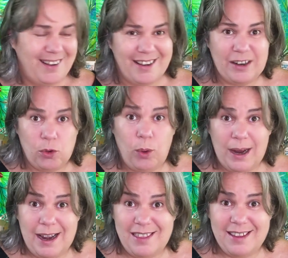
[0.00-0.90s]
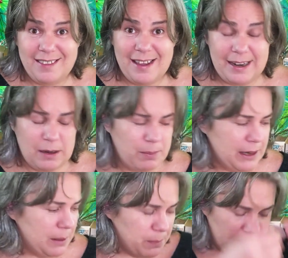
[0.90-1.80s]
I'll get to why I think that in a
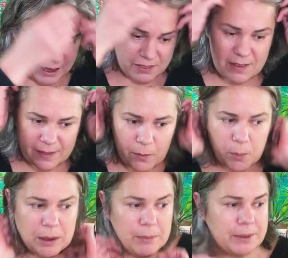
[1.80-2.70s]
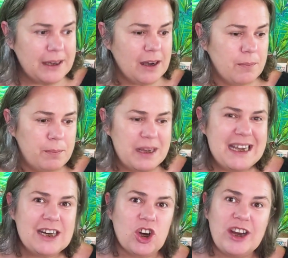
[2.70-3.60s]
minute, but I think they were probably a
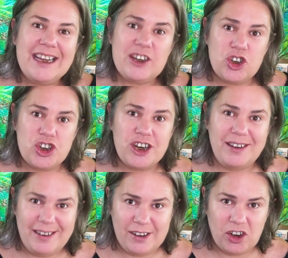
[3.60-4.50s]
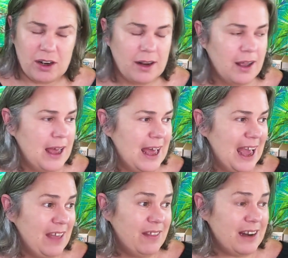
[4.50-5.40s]
beginner-ish knitter.
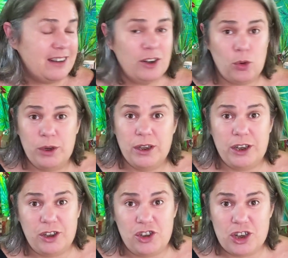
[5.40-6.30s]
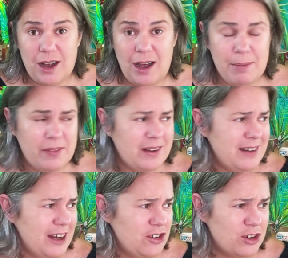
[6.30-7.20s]
And they did a really good job, and the
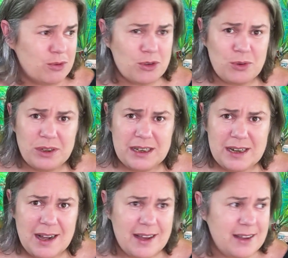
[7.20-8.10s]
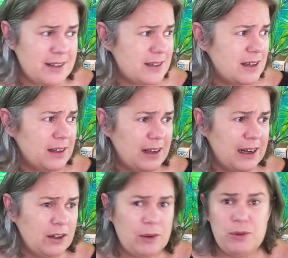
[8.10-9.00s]
tension was really nice.
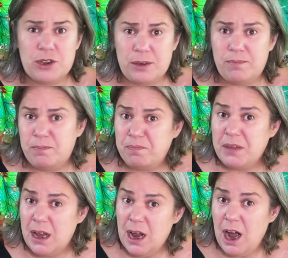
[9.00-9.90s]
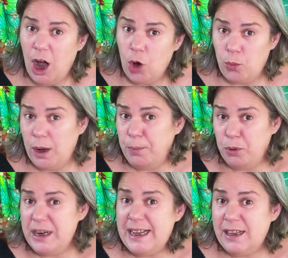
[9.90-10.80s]
It was a
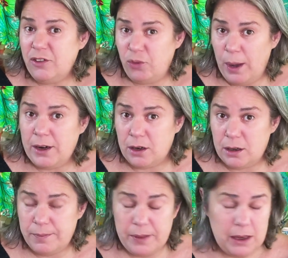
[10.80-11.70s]
pretty sweater.